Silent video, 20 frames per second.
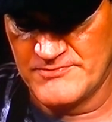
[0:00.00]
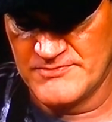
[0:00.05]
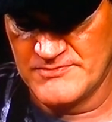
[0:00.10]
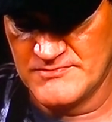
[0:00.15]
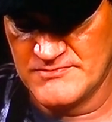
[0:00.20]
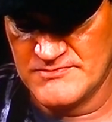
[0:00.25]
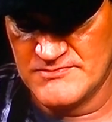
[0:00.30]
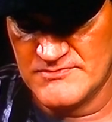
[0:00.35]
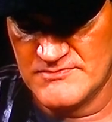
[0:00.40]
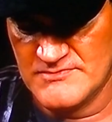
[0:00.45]

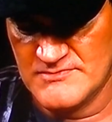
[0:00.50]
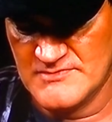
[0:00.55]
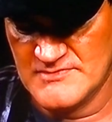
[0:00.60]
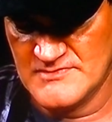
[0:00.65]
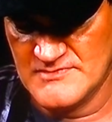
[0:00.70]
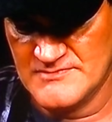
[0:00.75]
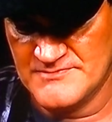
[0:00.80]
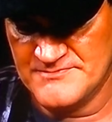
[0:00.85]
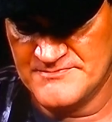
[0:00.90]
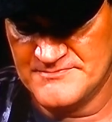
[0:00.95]

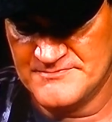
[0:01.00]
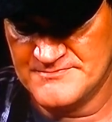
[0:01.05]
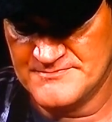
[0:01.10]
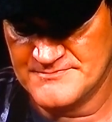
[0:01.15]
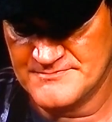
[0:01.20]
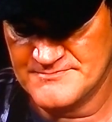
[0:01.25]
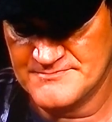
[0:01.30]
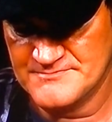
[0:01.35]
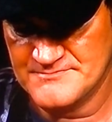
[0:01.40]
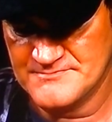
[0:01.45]

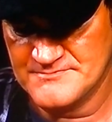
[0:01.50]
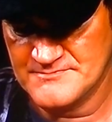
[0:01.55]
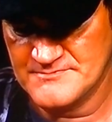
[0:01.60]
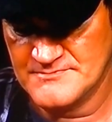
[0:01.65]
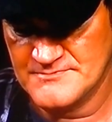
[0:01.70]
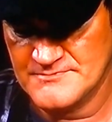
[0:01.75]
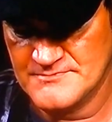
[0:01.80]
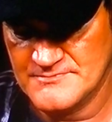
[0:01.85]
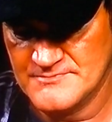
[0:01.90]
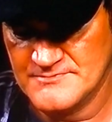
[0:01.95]

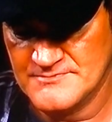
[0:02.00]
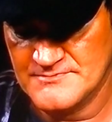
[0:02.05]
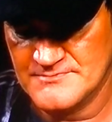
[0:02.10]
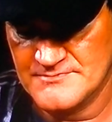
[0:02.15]
Nobody speaks.